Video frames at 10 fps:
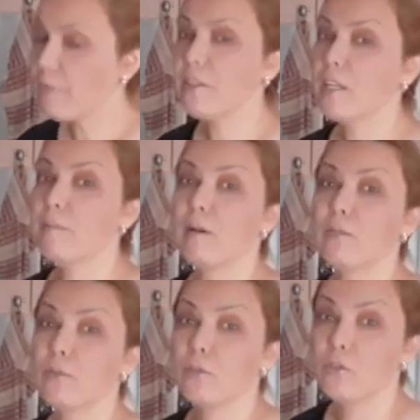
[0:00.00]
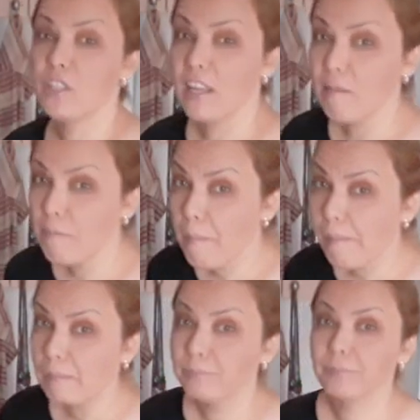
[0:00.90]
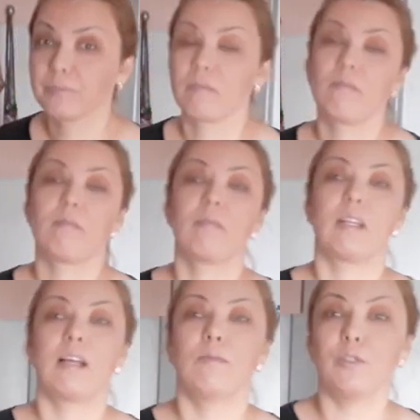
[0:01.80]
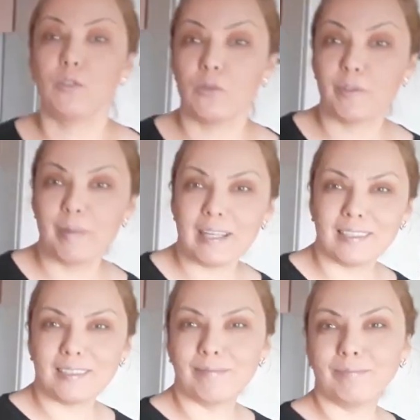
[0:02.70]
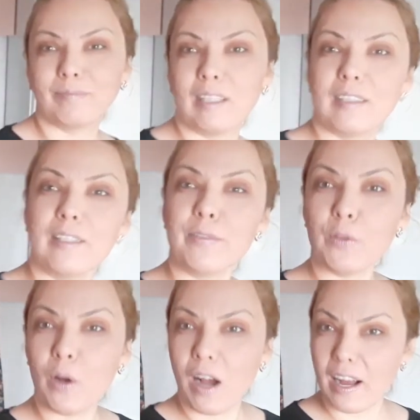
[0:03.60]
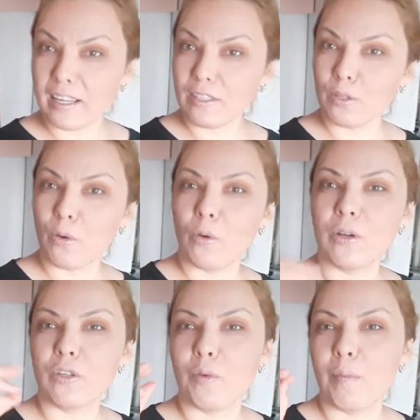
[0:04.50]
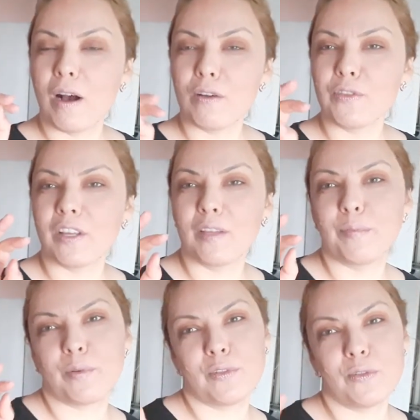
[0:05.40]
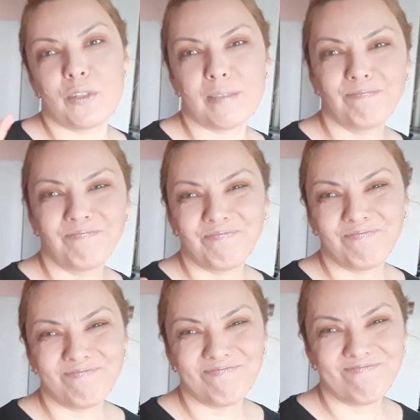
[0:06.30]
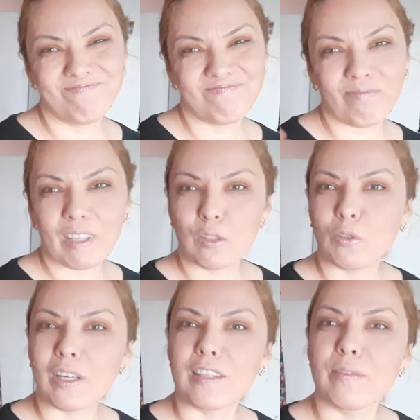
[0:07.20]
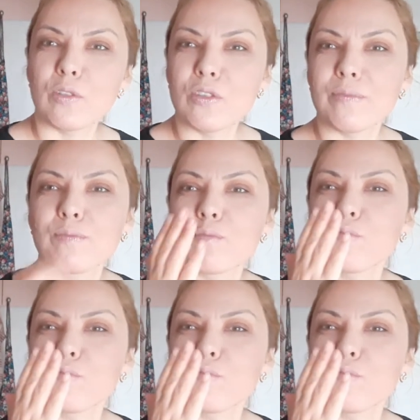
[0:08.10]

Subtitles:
Think about what you say, what you expect, and if you're kind or your mouth can produce, not kind words.